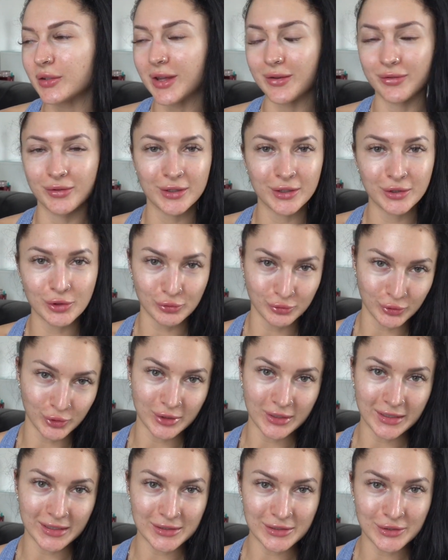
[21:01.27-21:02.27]
definitely not
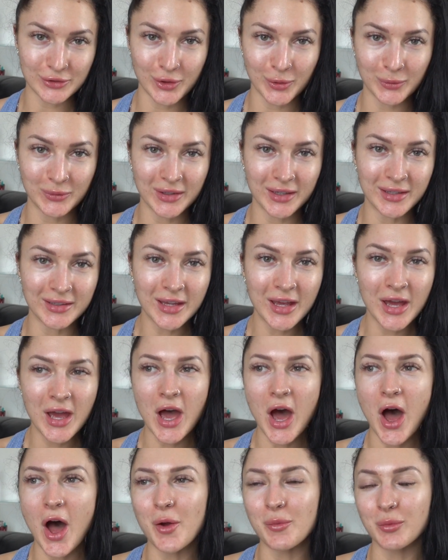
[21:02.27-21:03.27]
rudely interrupted.
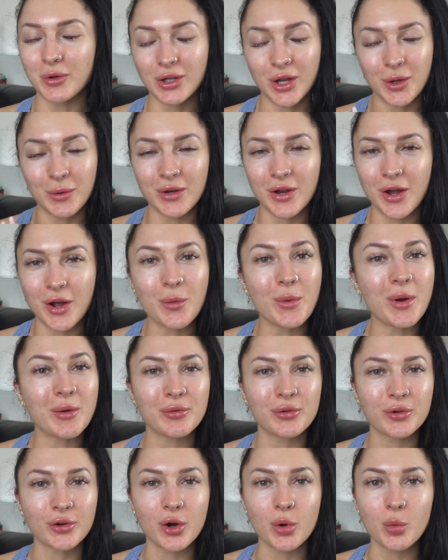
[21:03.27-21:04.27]
Chloe and I
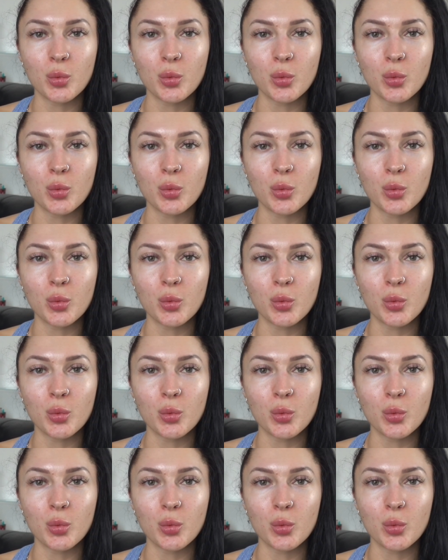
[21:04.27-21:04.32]
went for our